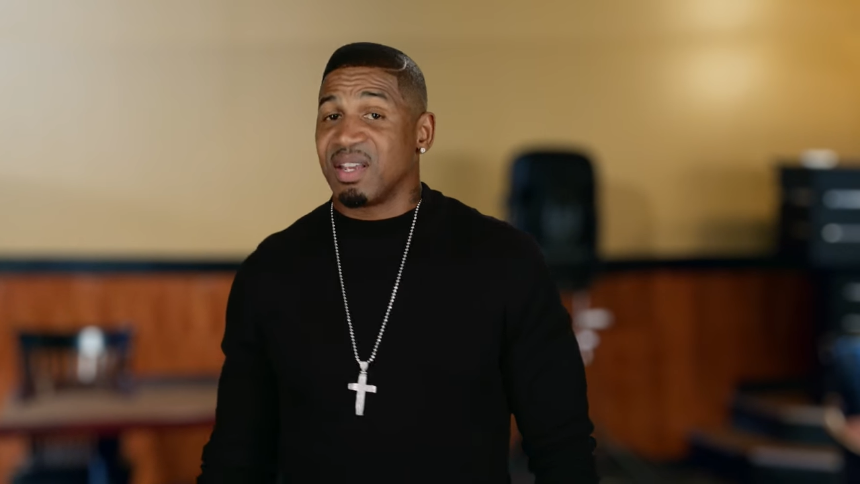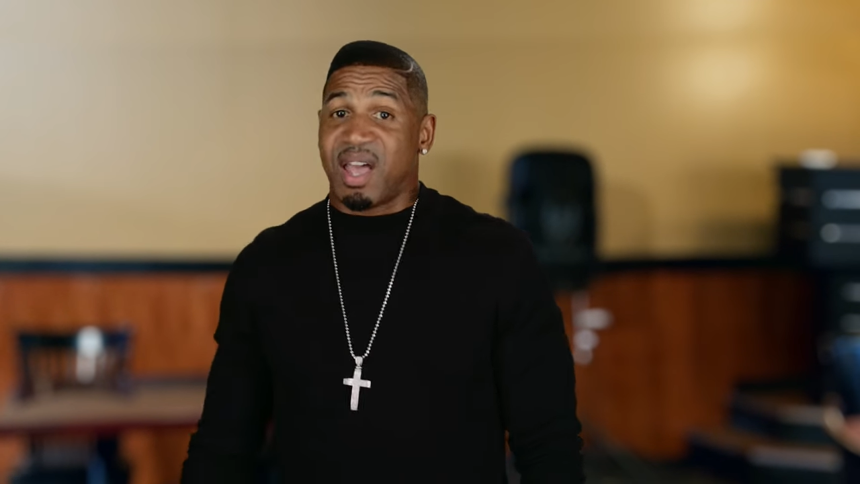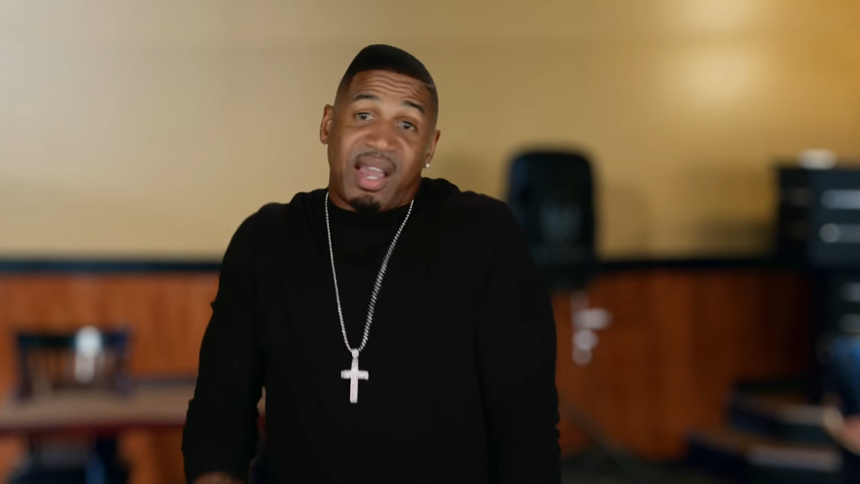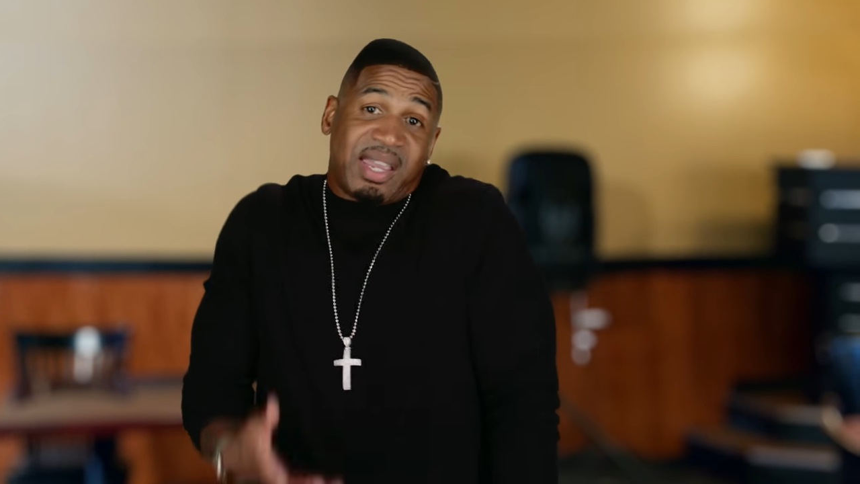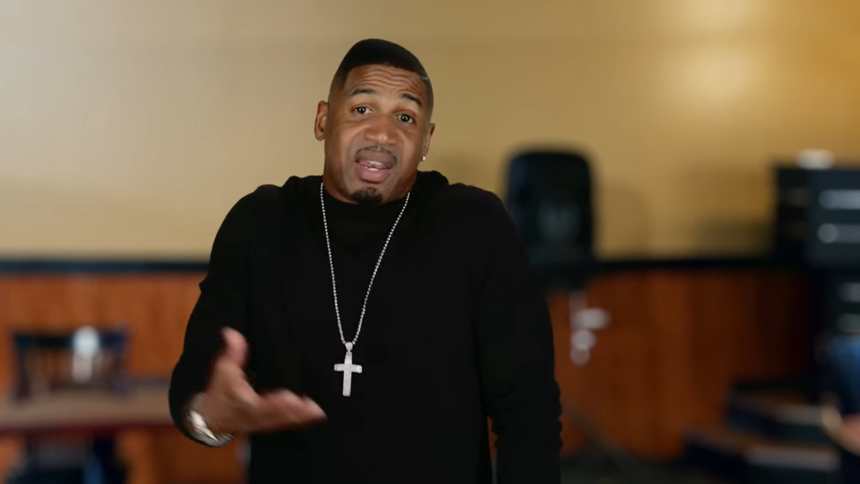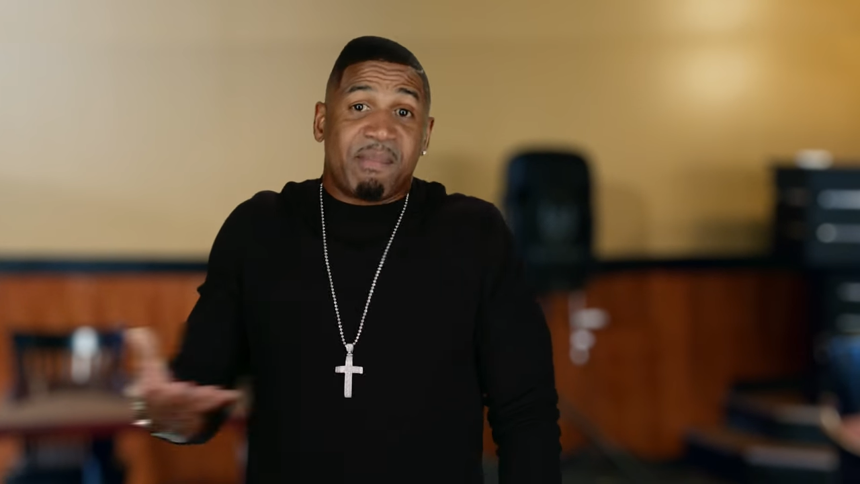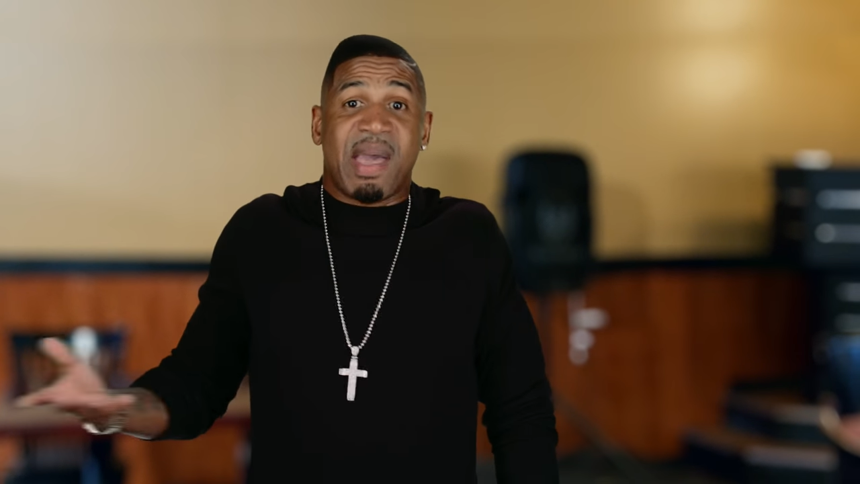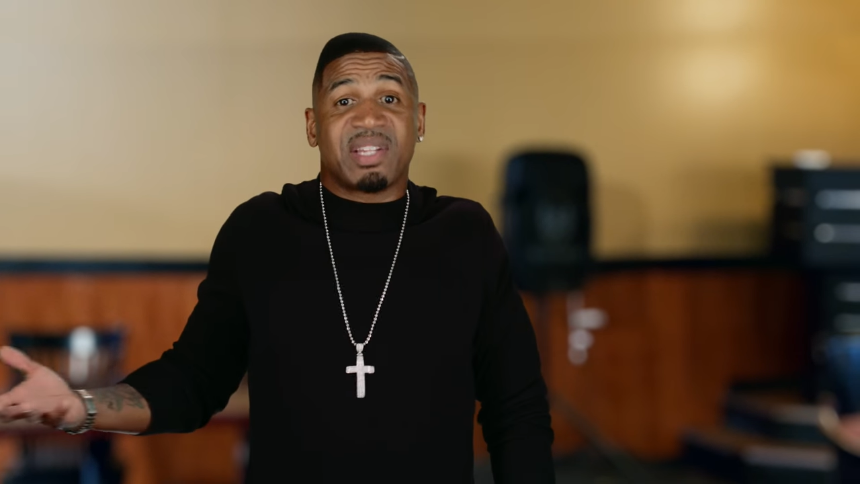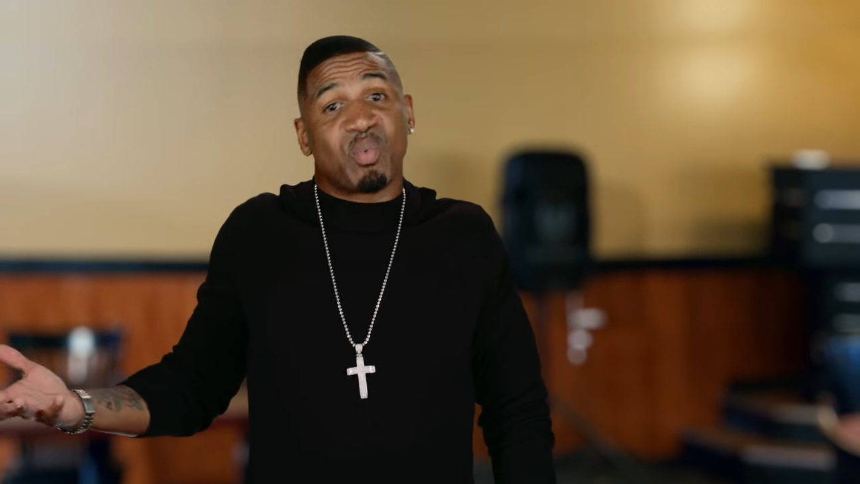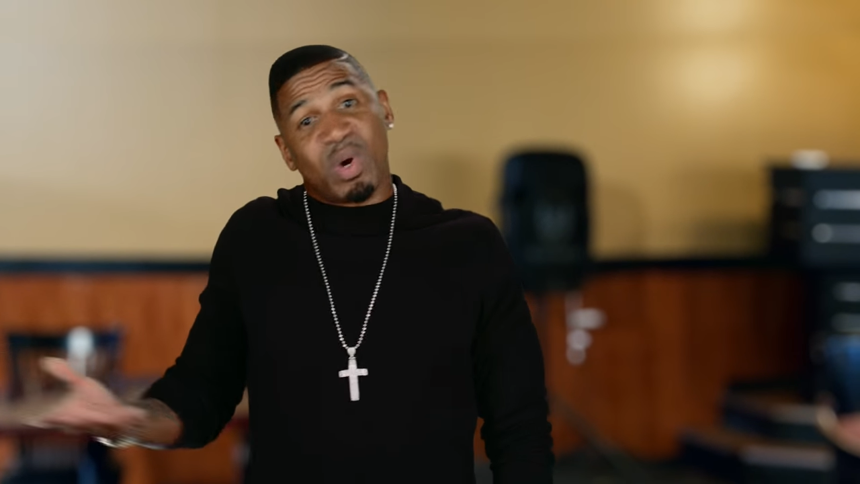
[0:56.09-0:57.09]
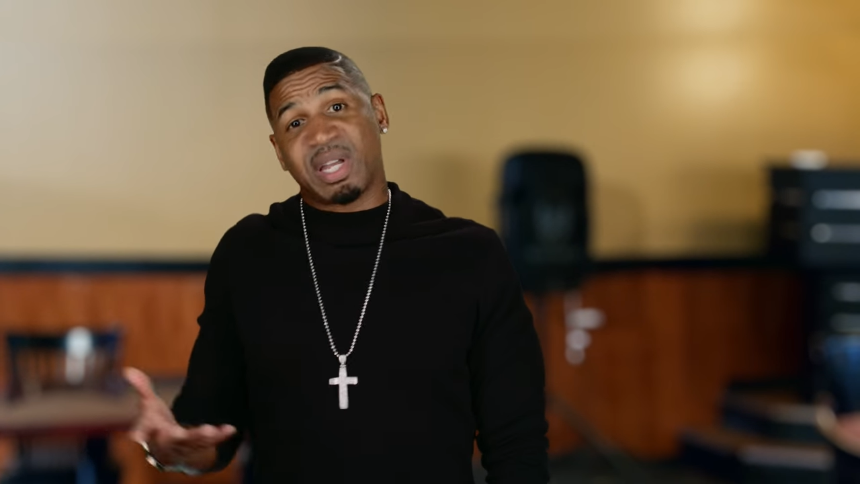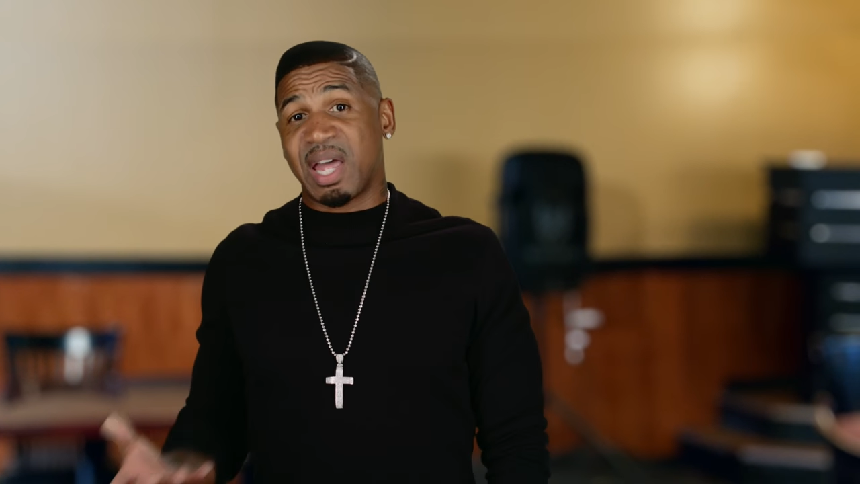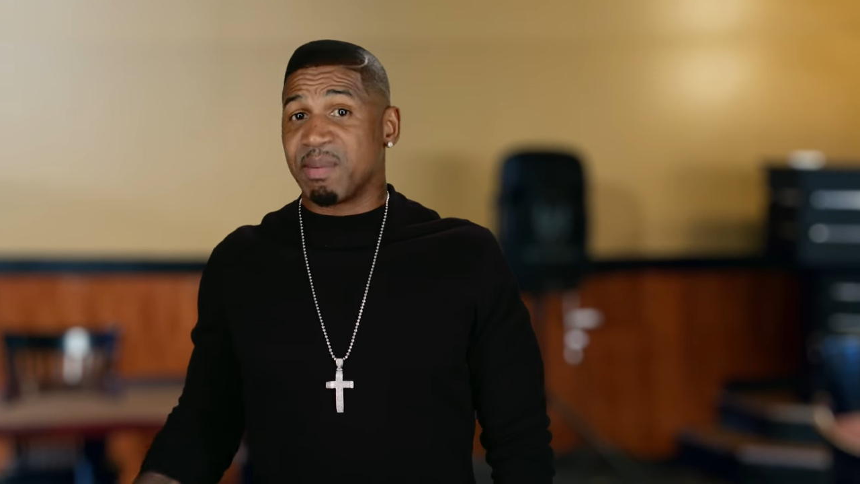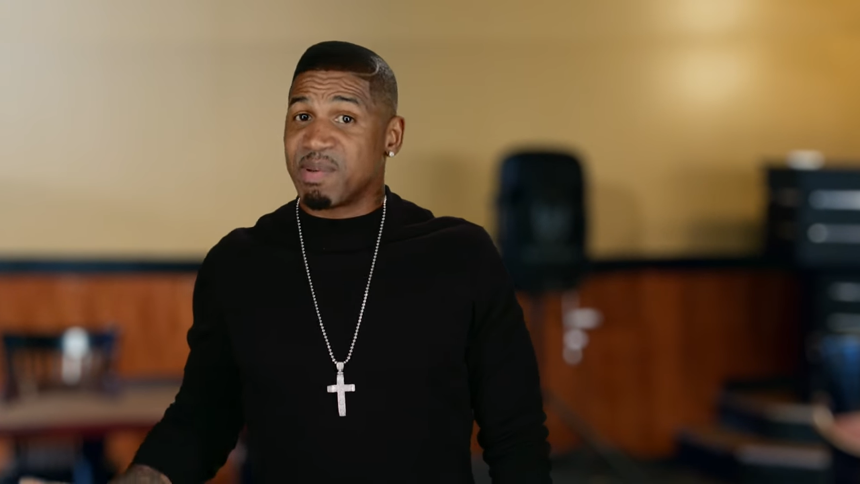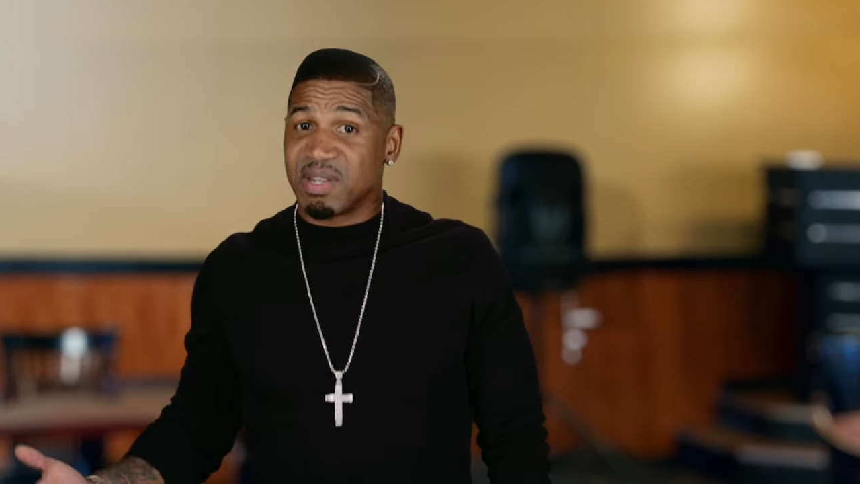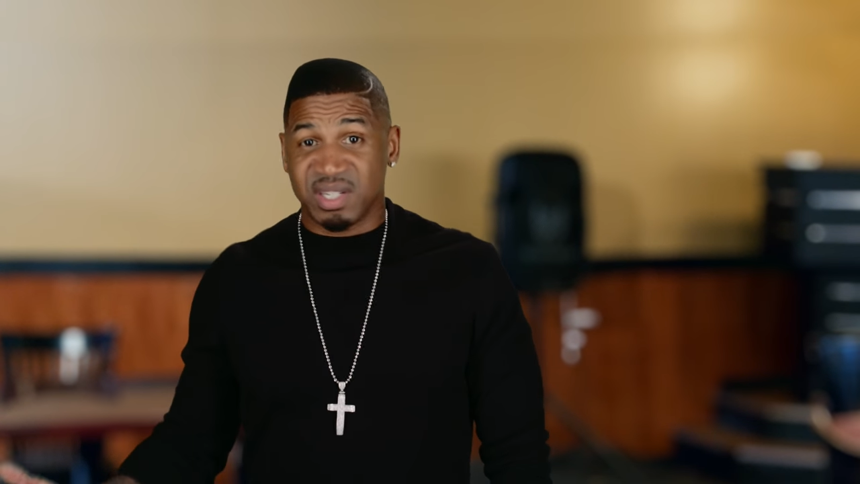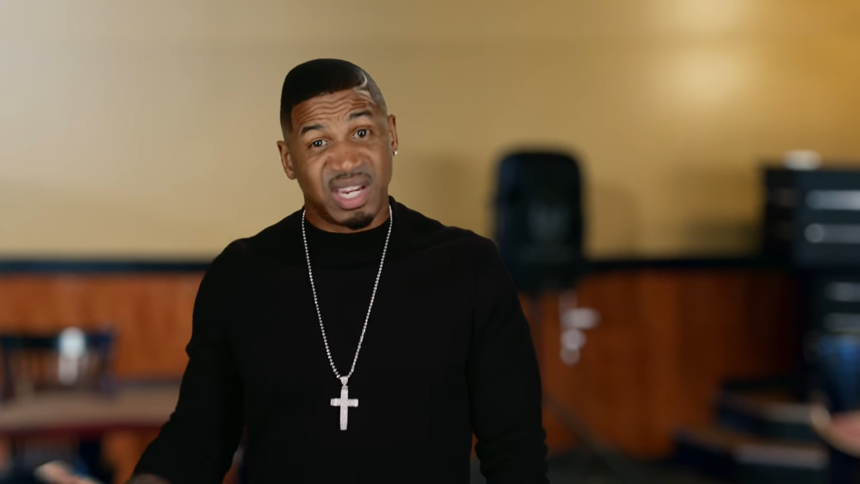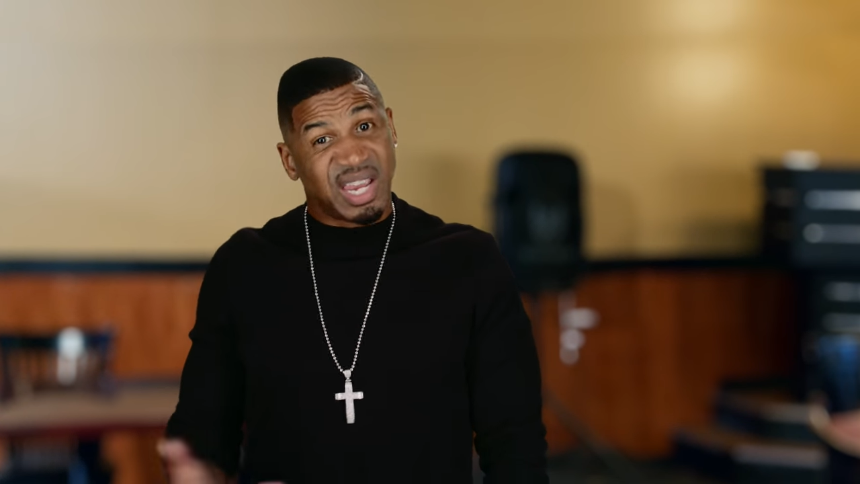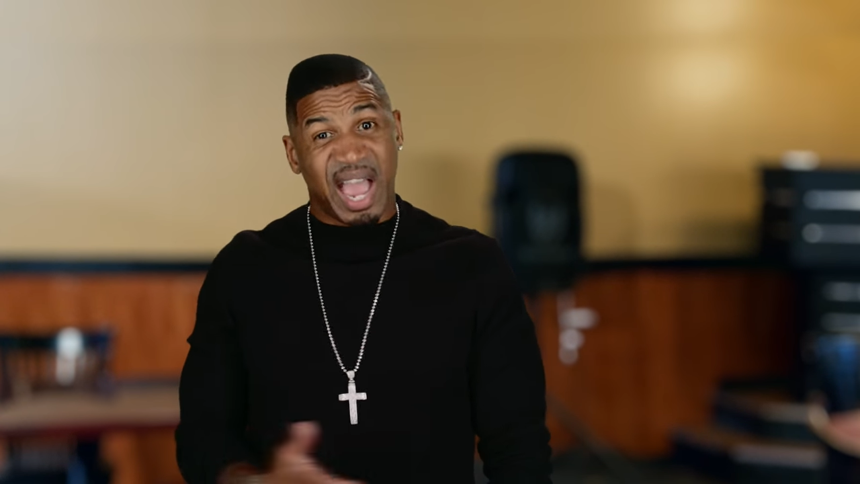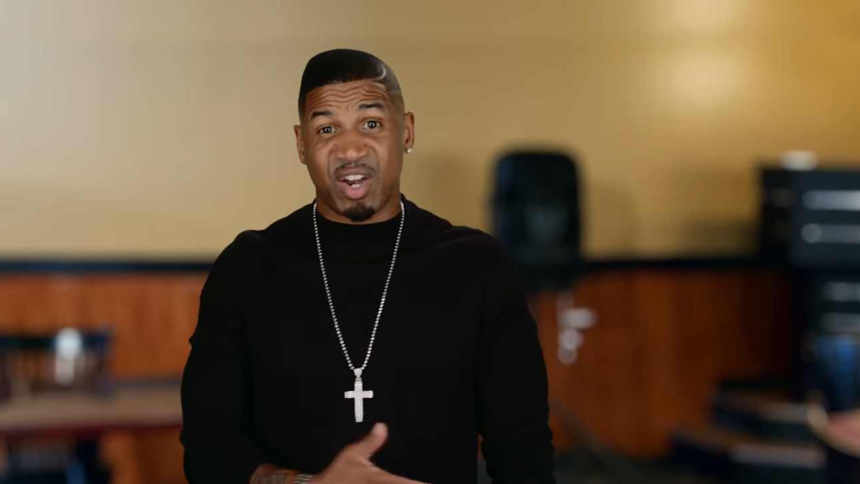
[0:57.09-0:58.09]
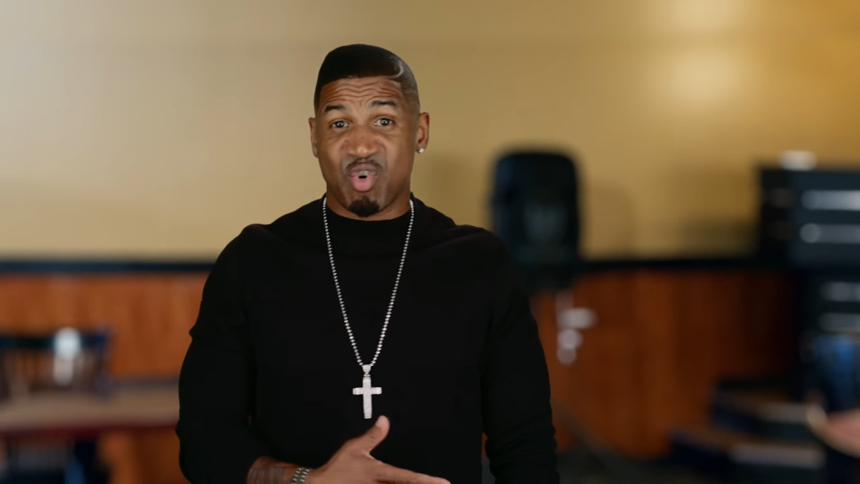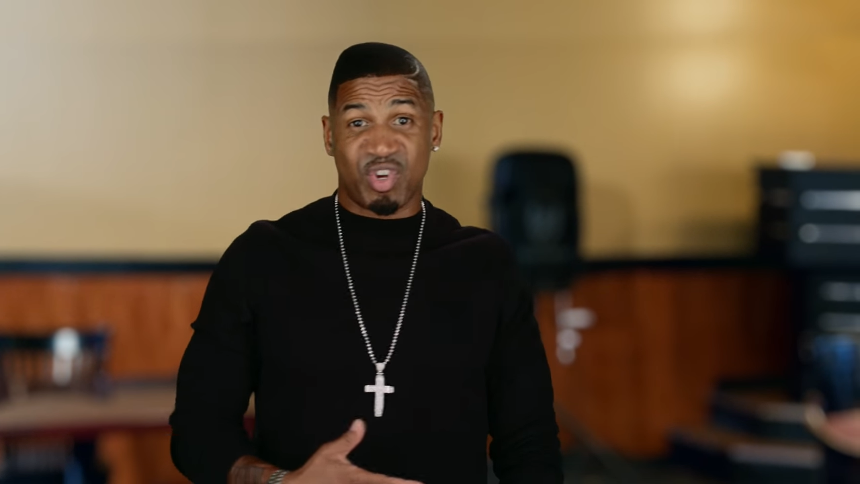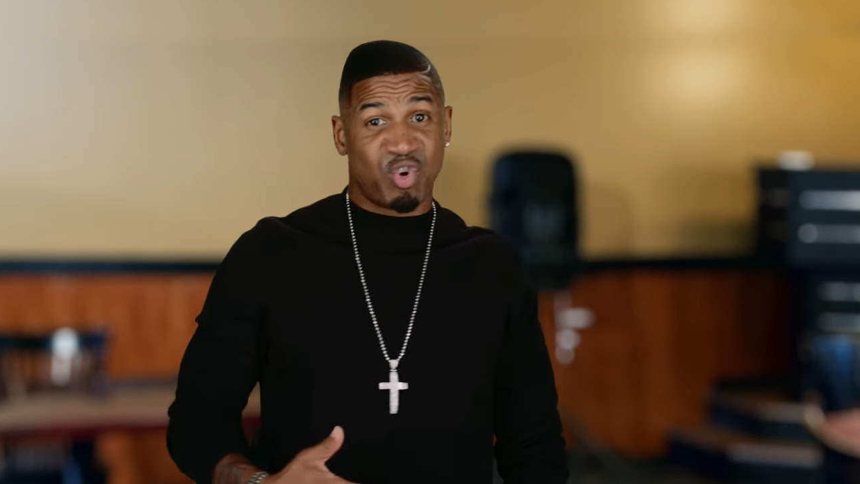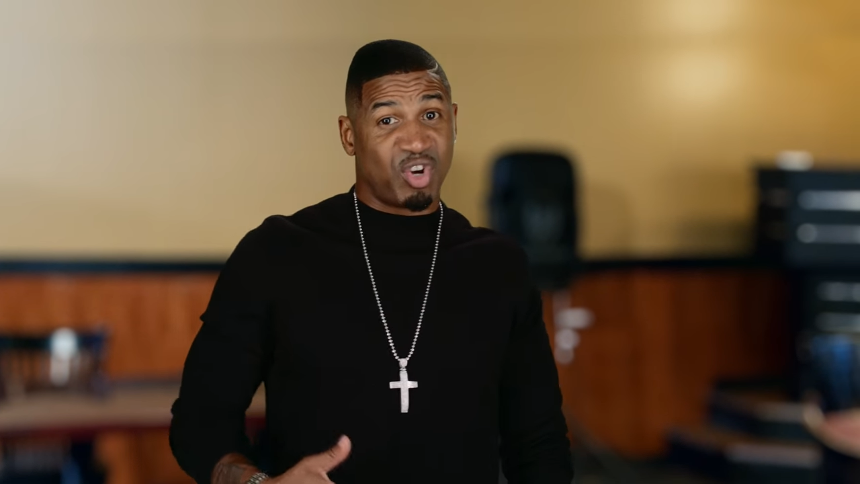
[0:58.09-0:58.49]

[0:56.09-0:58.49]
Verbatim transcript: I can't imagine what kind of business she got going